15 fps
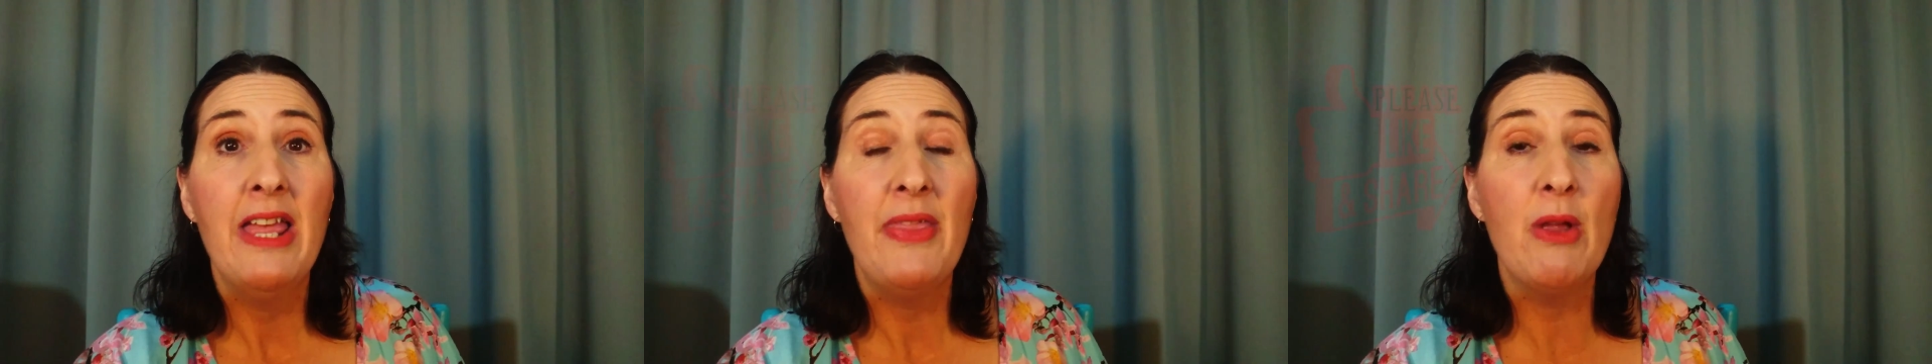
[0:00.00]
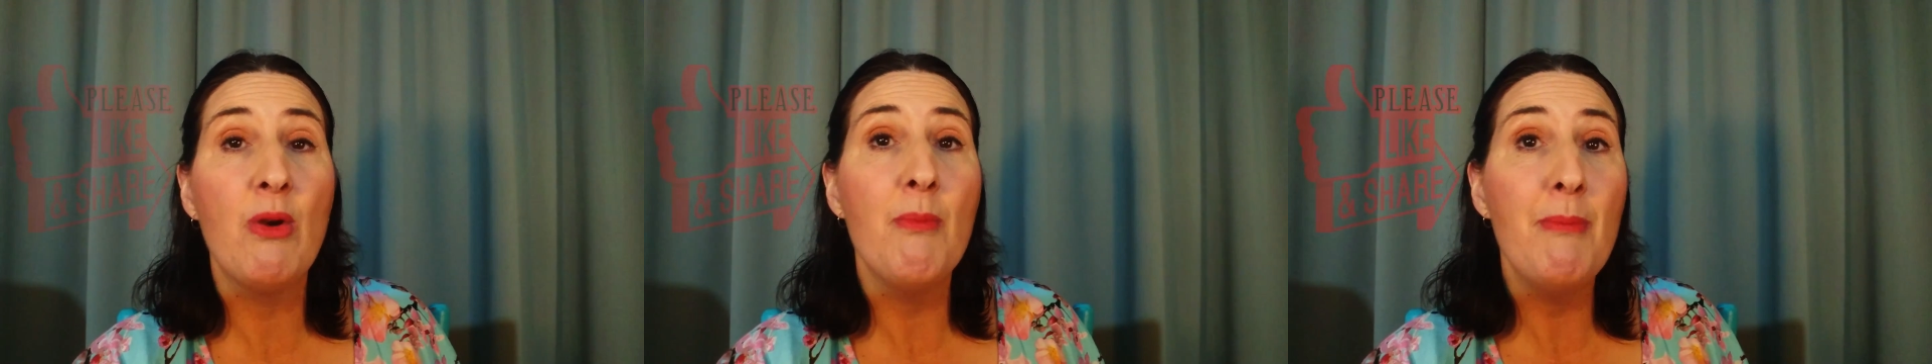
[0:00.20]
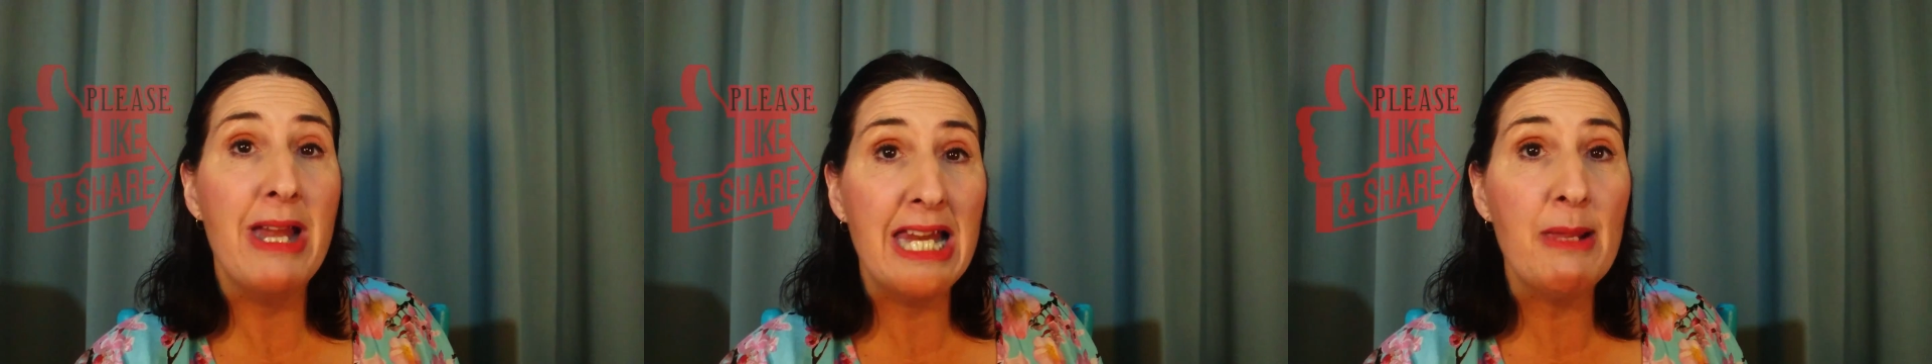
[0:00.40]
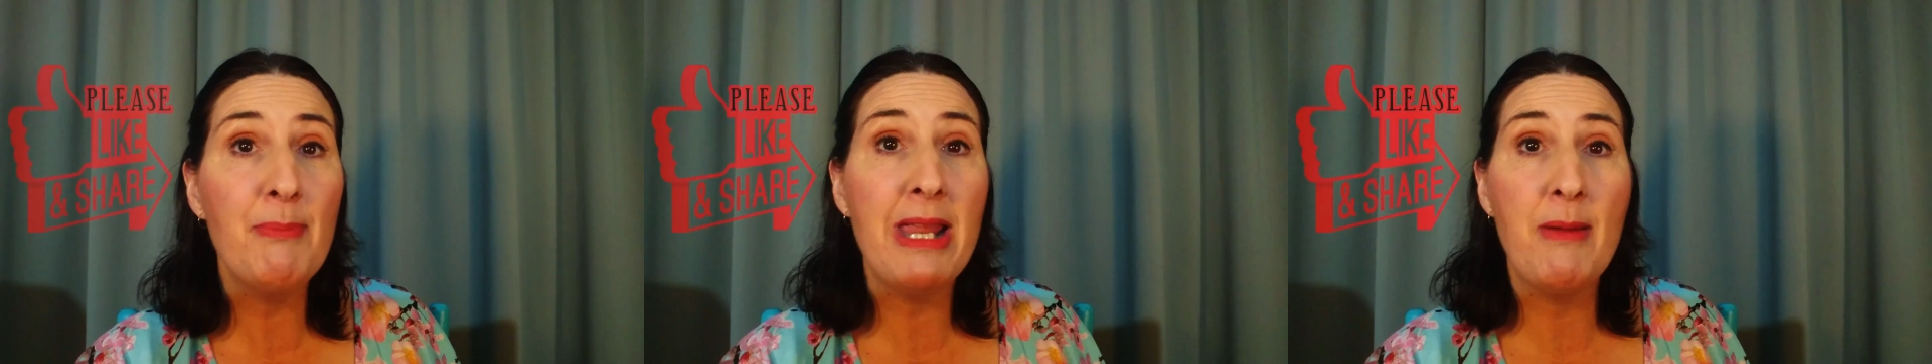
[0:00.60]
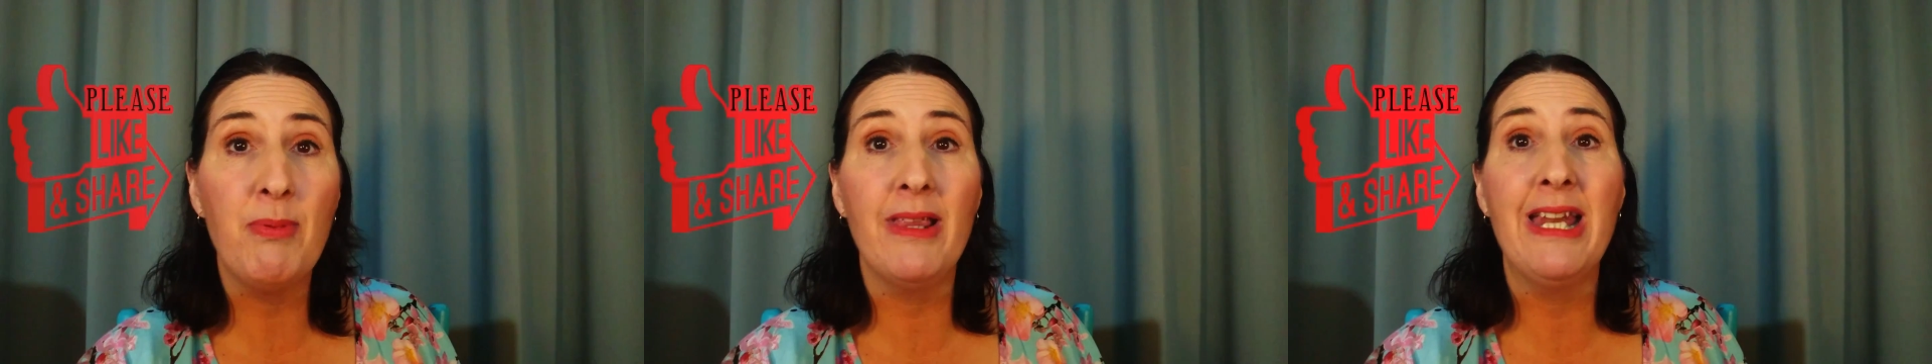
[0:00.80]
There are many
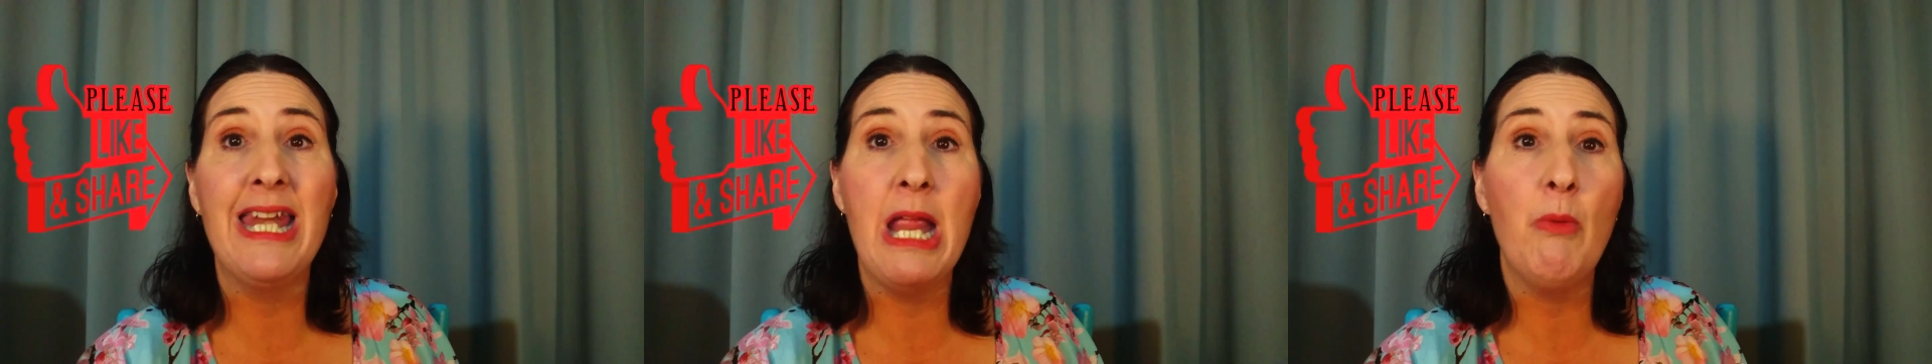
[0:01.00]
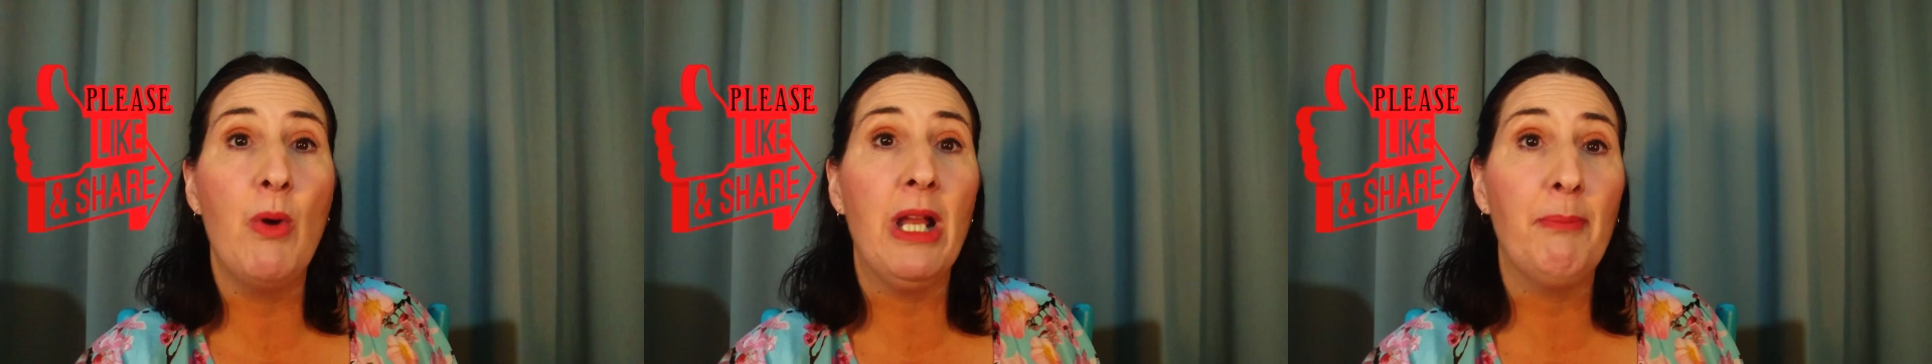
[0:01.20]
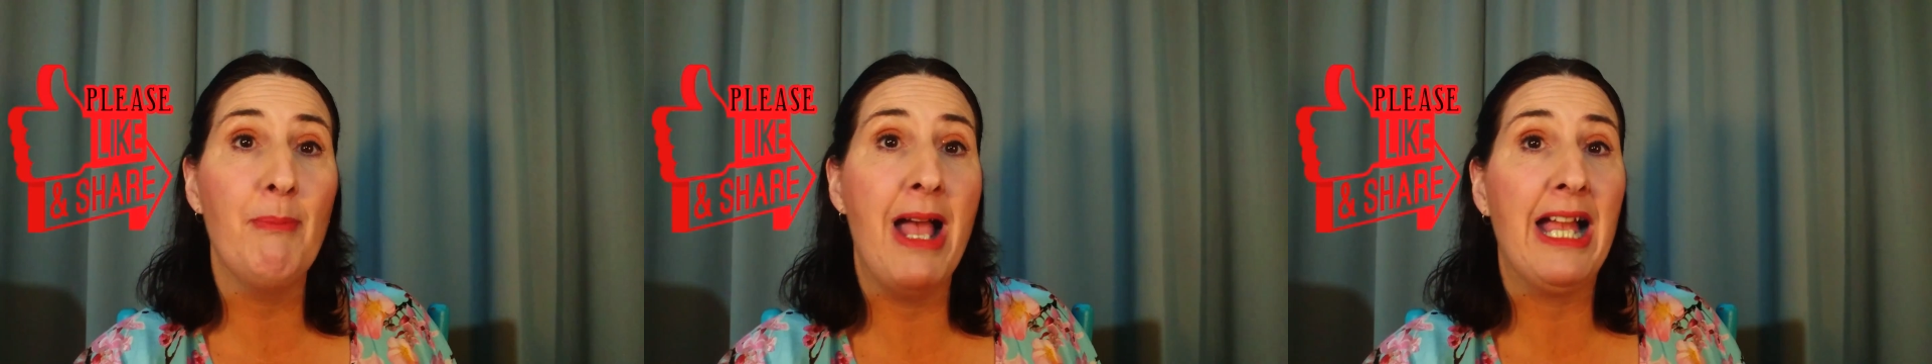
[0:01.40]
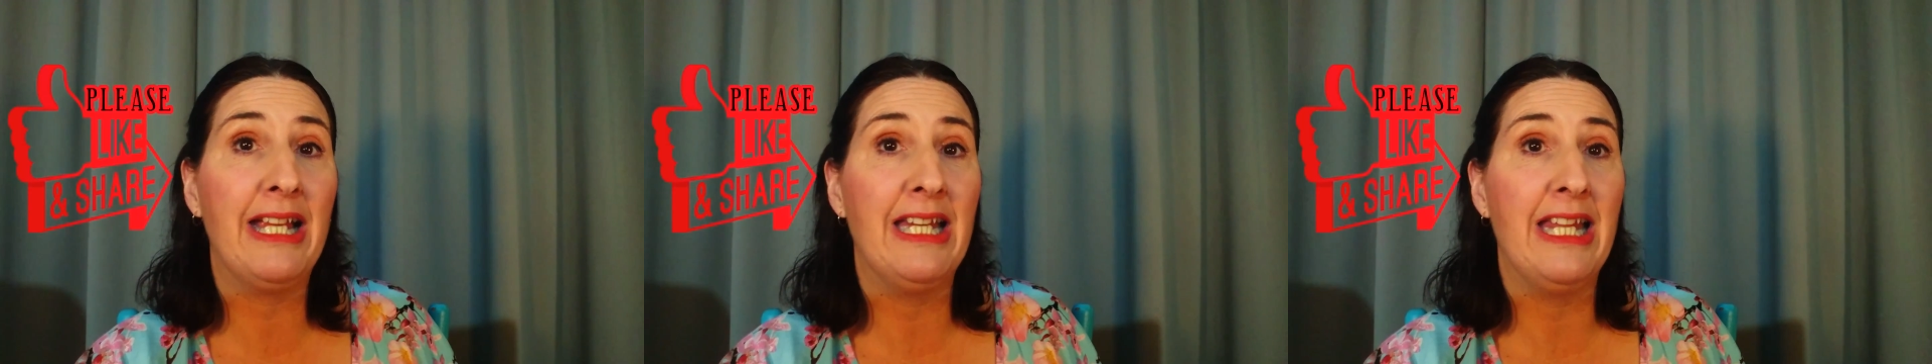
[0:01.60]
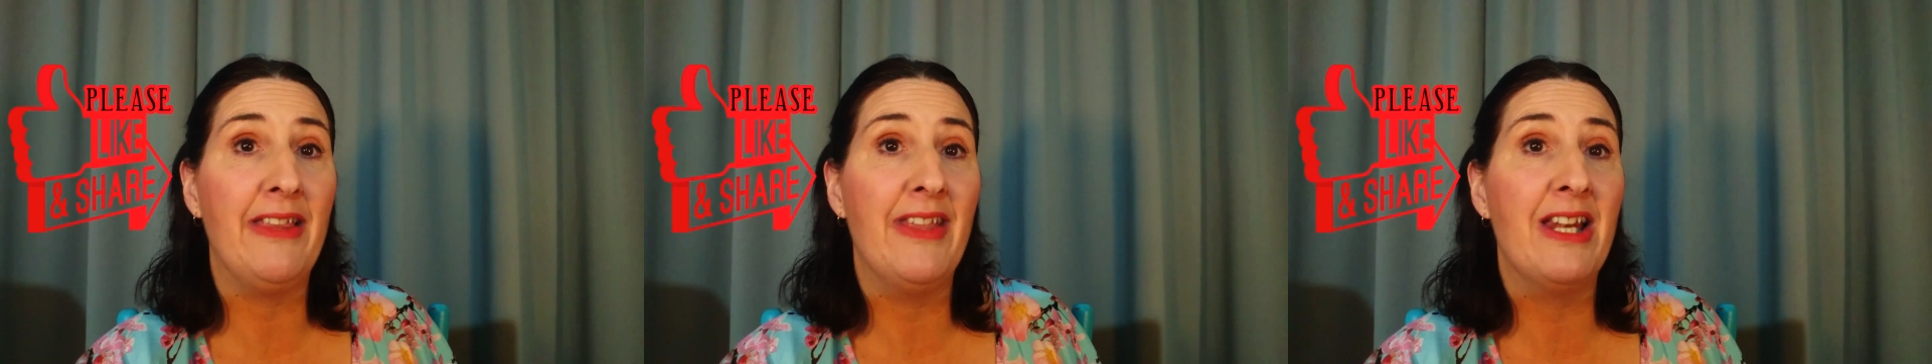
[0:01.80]
people in network
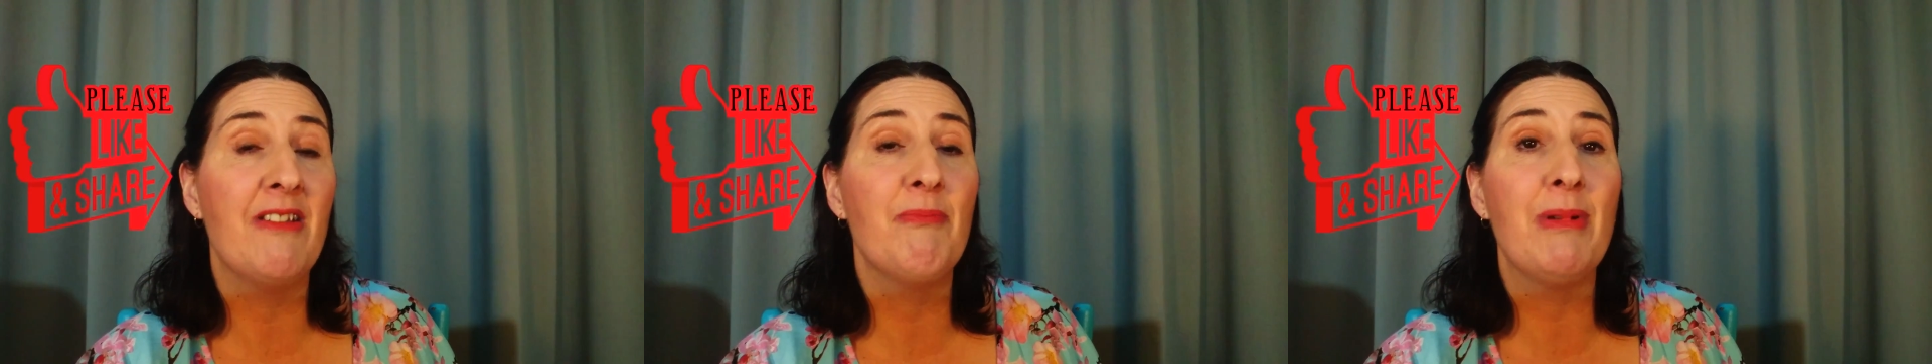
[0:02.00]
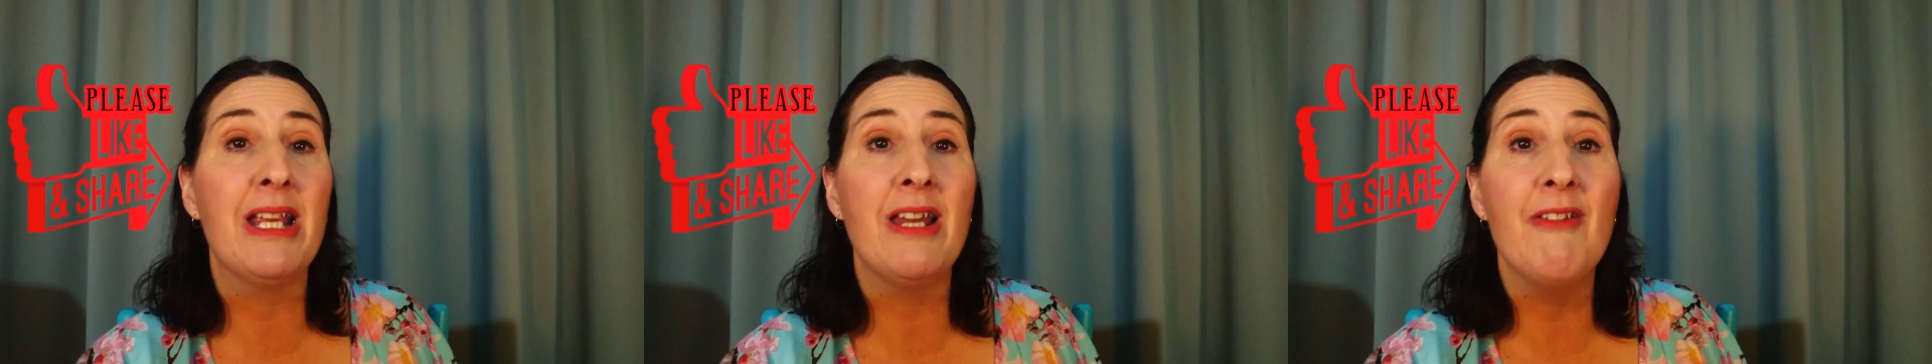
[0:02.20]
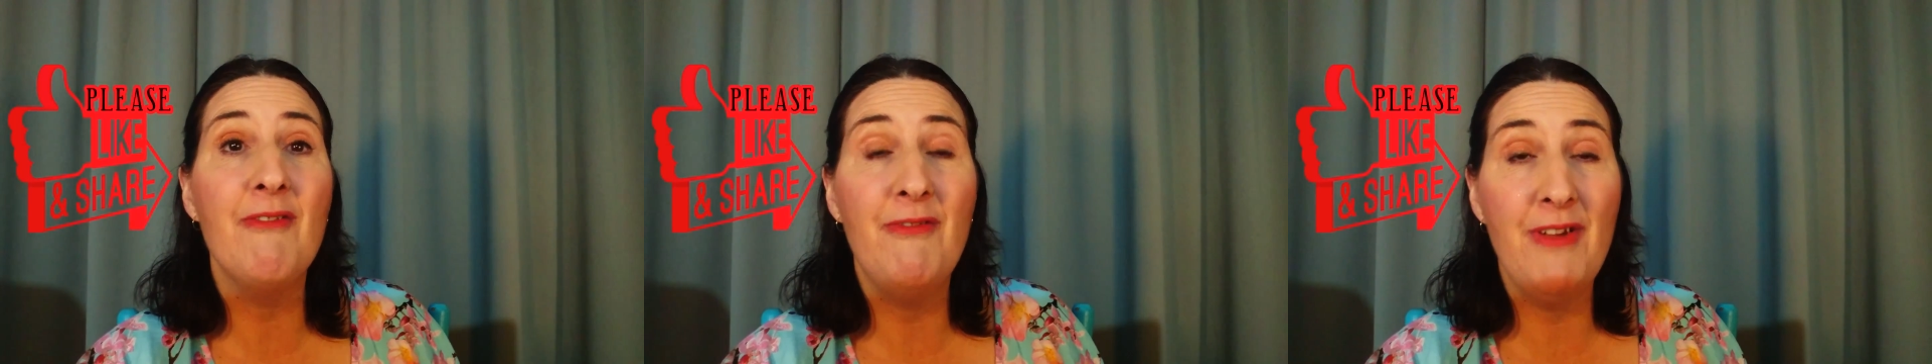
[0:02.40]
marketing that have been